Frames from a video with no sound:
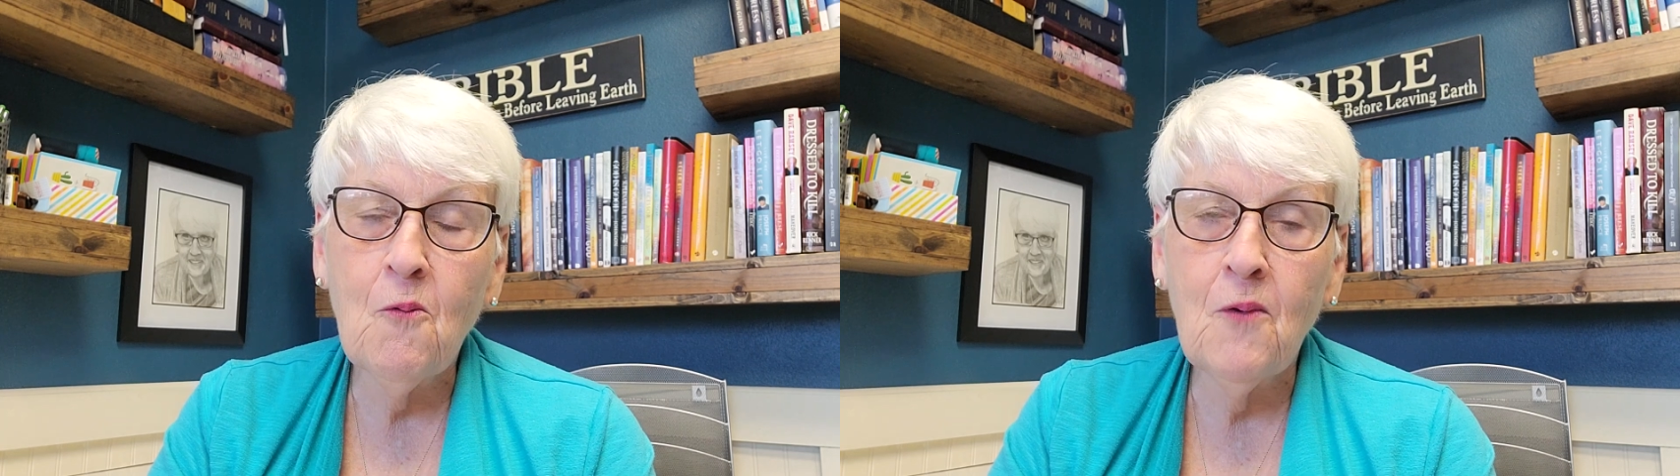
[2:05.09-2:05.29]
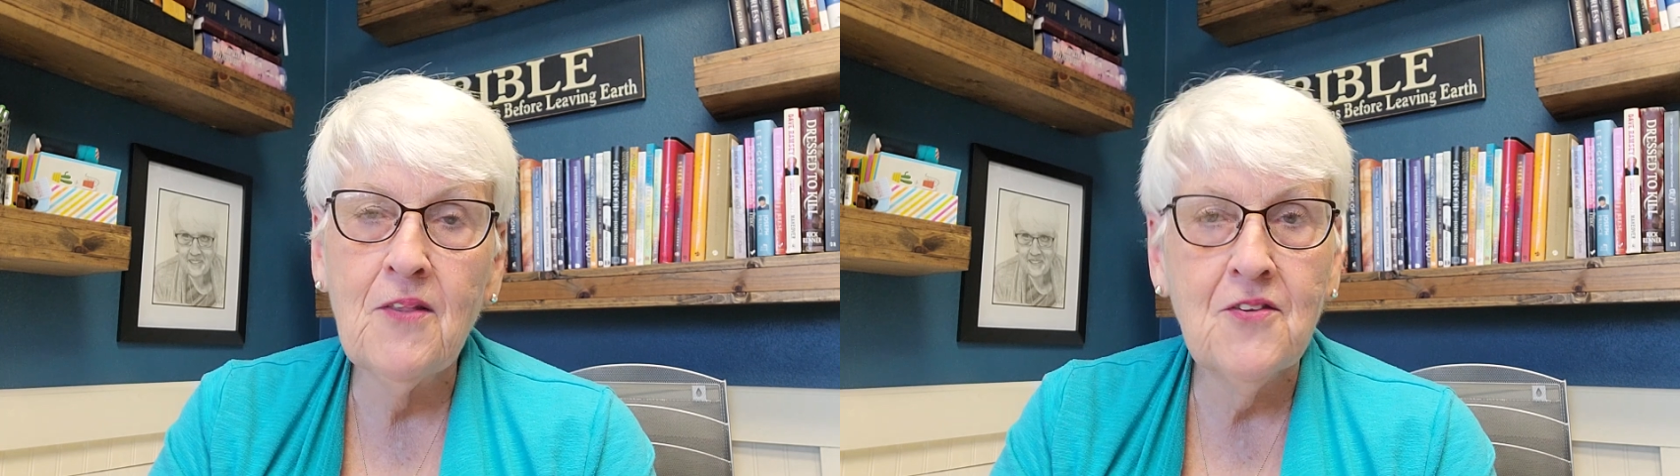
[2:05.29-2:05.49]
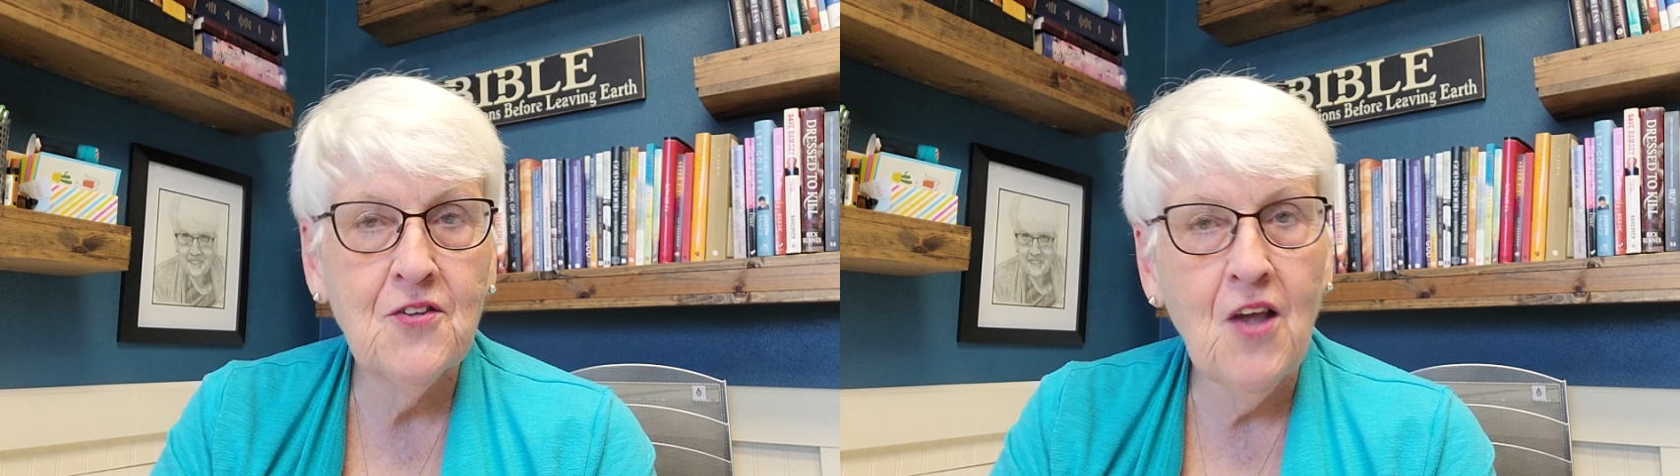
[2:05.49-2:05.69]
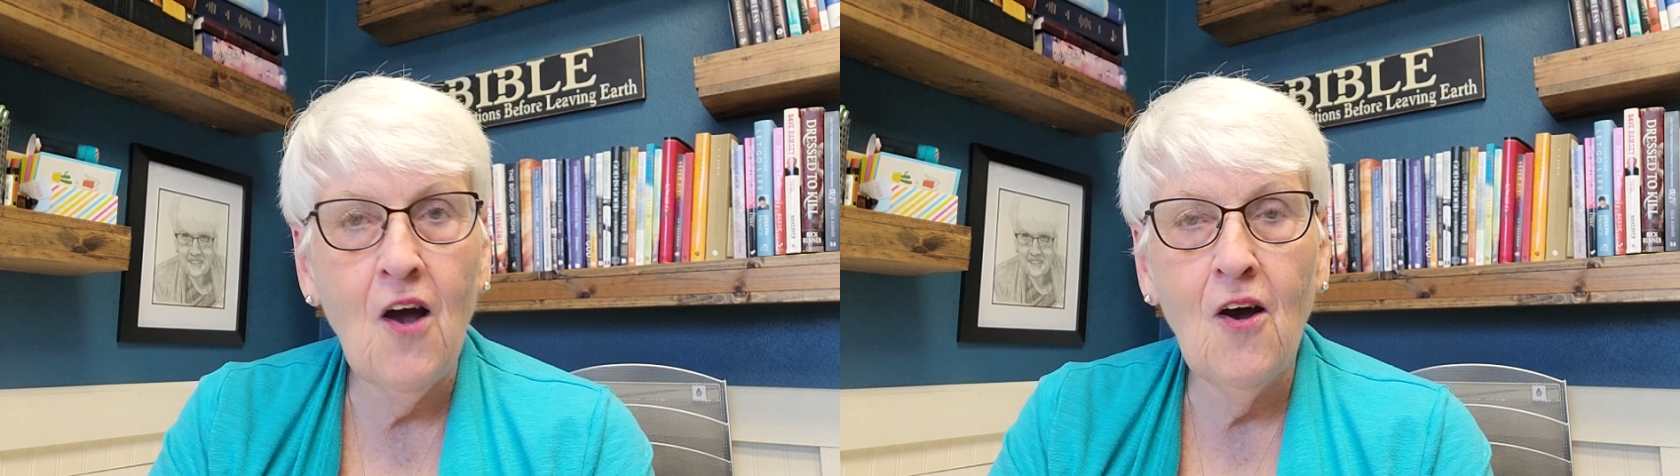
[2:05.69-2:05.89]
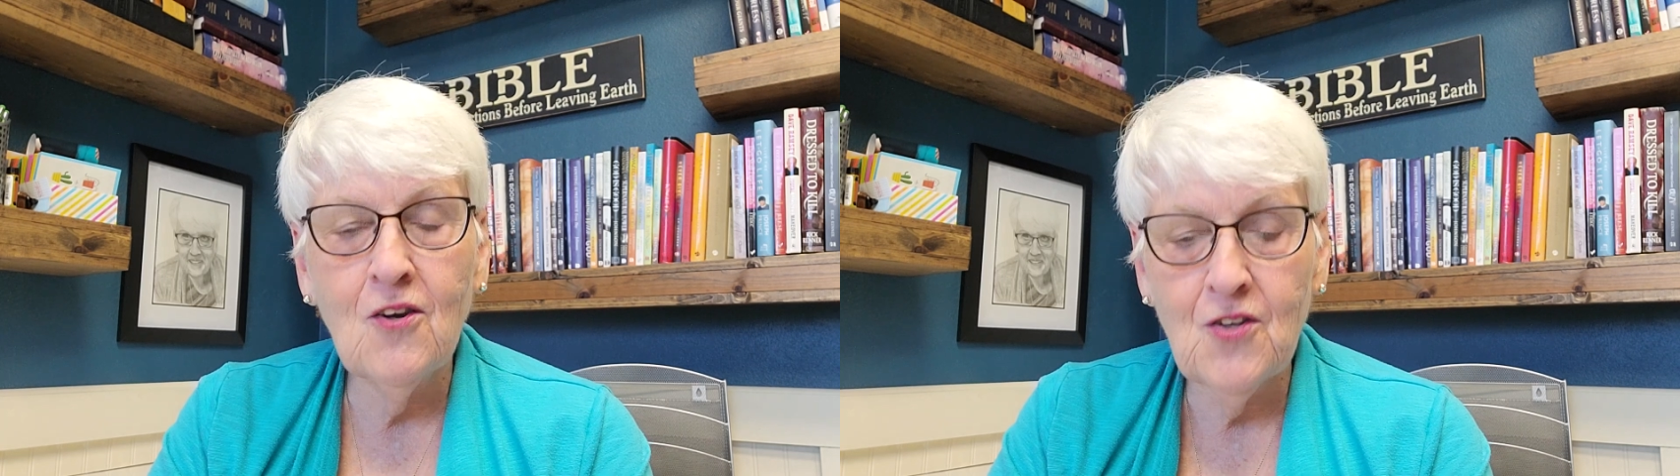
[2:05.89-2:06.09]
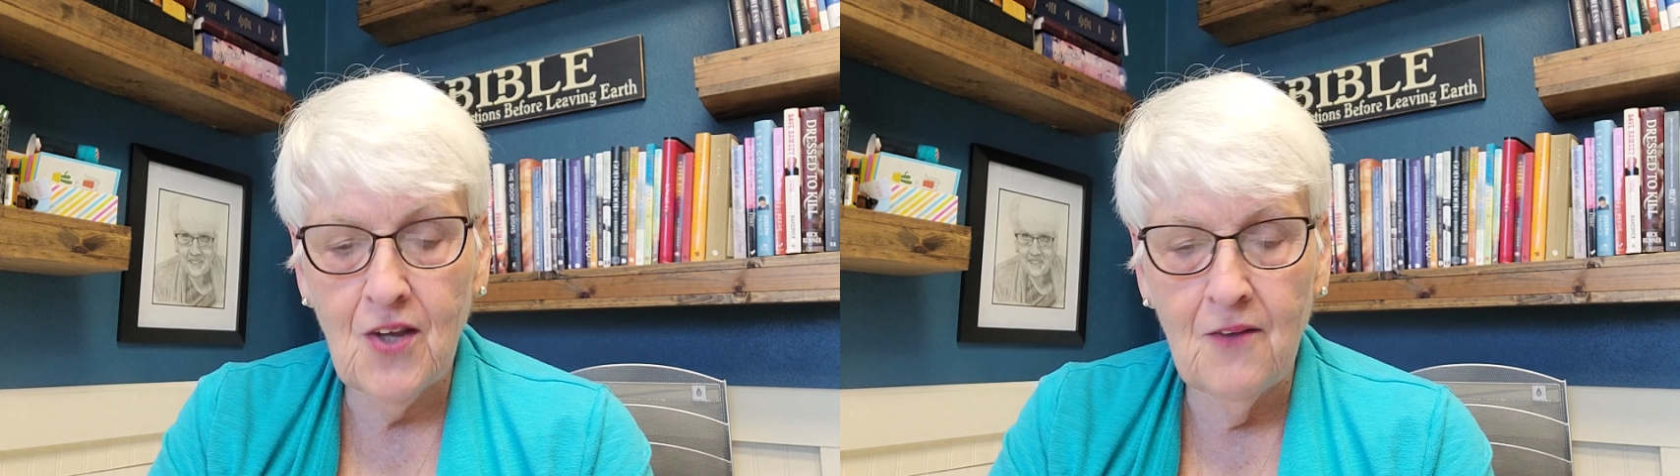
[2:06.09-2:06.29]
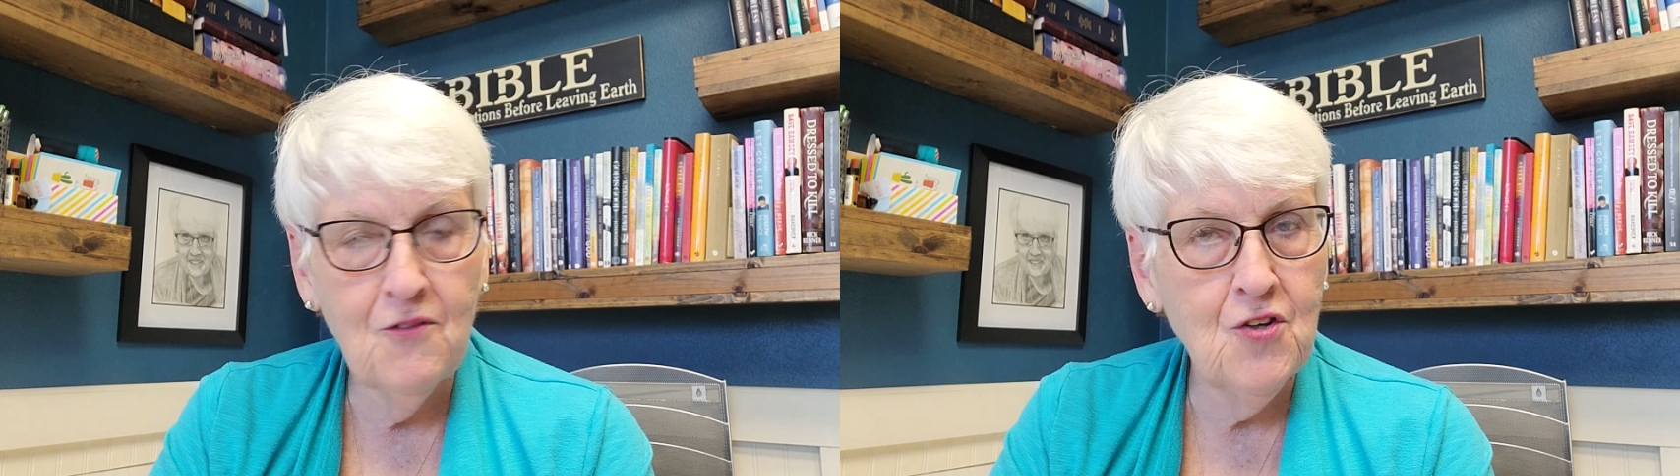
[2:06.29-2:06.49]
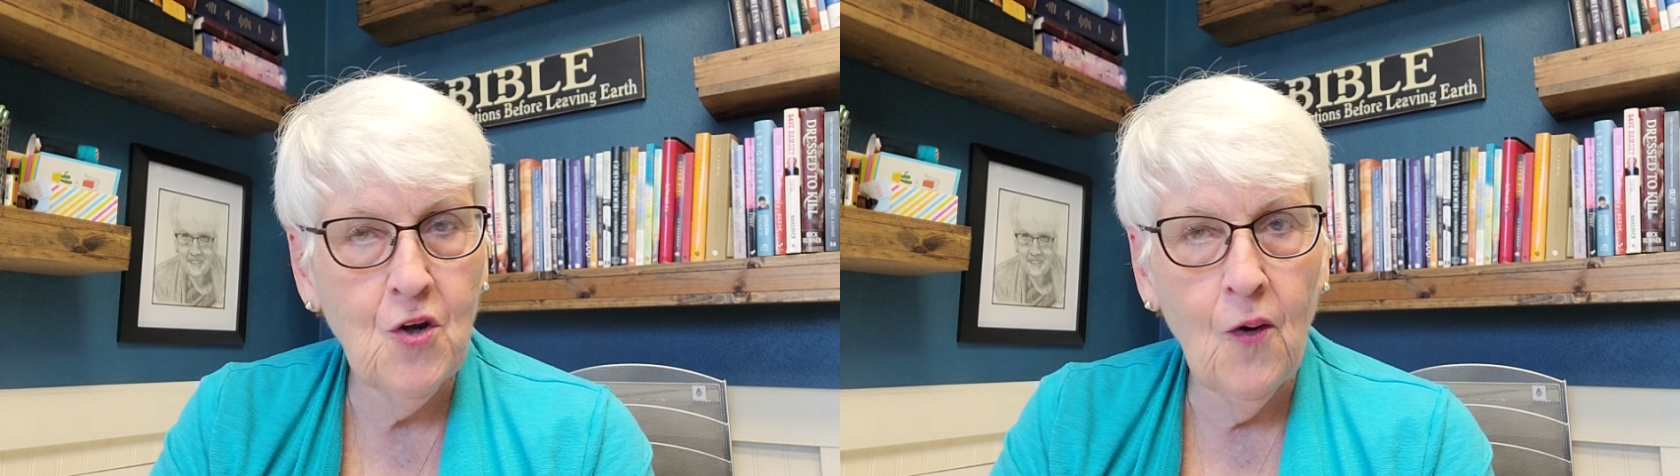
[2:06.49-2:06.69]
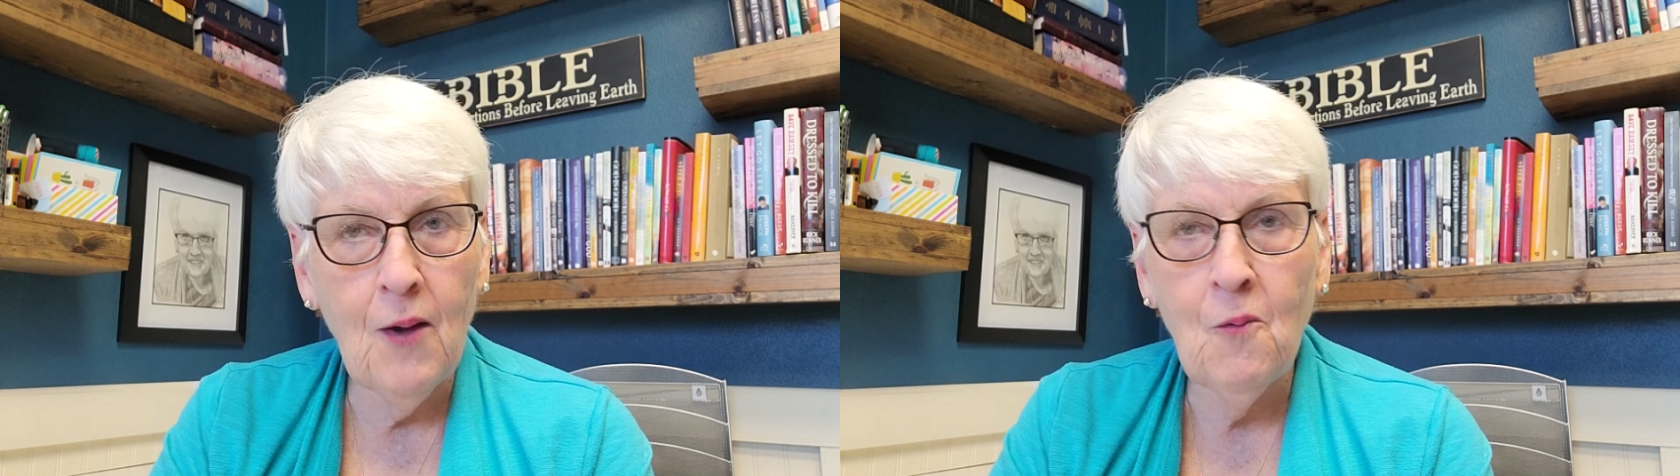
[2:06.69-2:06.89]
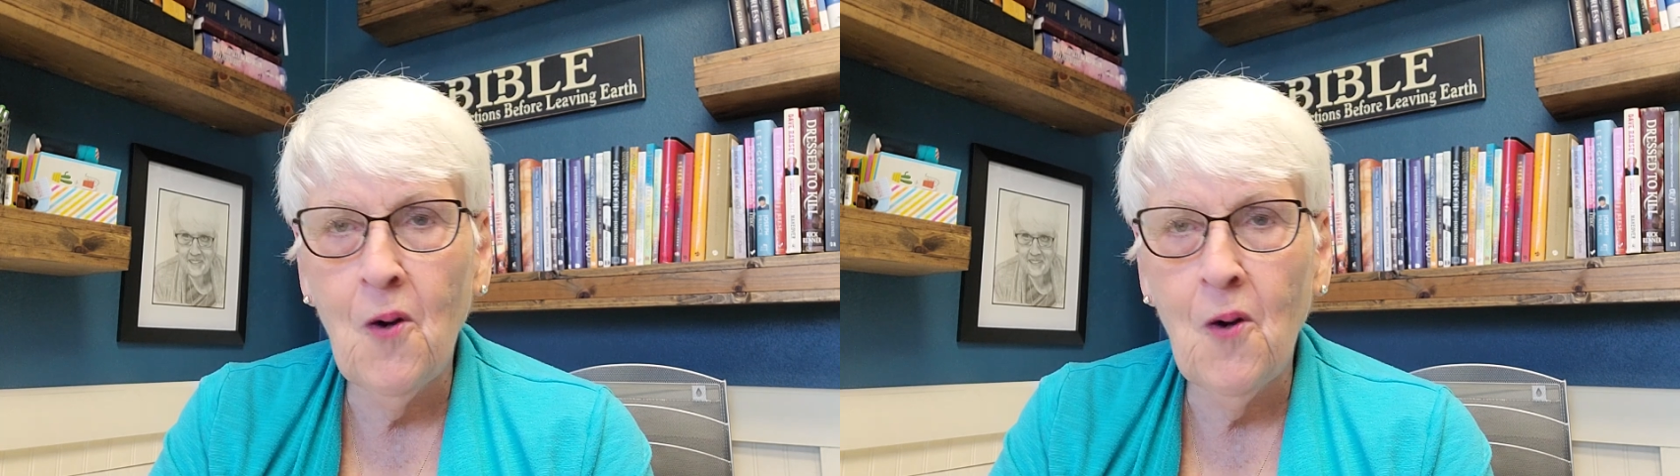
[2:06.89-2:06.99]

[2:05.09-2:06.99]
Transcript: with songs of joy.